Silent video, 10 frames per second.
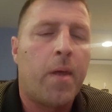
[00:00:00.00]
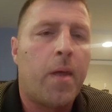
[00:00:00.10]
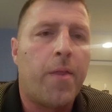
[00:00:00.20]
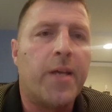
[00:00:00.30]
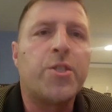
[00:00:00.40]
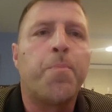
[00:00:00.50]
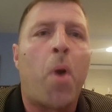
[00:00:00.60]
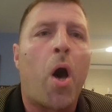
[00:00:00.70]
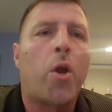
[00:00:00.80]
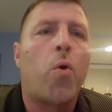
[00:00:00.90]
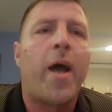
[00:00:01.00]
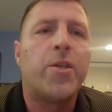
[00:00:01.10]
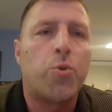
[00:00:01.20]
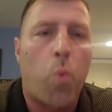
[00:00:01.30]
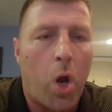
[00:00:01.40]
This model
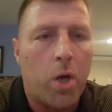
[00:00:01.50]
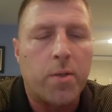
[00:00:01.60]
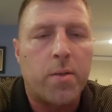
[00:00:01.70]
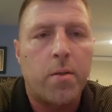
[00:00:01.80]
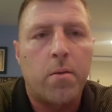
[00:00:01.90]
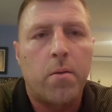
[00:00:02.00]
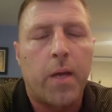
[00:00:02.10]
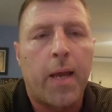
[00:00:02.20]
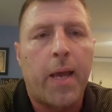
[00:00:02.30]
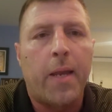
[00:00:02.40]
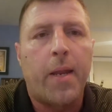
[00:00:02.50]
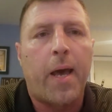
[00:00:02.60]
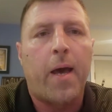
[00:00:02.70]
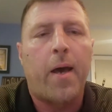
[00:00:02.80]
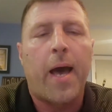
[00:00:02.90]
has worked, and
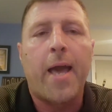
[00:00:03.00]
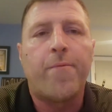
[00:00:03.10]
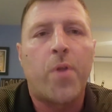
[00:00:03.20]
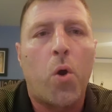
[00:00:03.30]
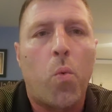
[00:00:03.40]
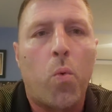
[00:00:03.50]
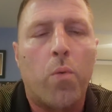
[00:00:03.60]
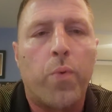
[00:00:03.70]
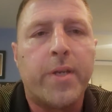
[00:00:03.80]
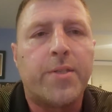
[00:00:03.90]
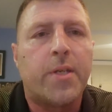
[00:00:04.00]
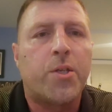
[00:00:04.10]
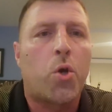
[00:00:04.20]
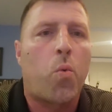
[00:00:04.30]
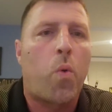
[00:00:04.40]
I have no reason
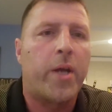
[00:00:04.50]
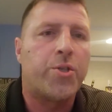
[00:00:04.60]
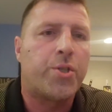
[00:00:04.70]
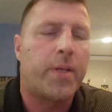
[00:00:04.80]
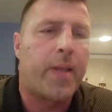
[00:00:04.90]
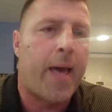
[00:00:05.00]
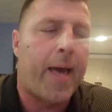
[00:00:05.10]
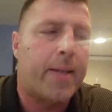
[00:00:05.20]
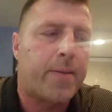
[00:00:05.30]
to question that.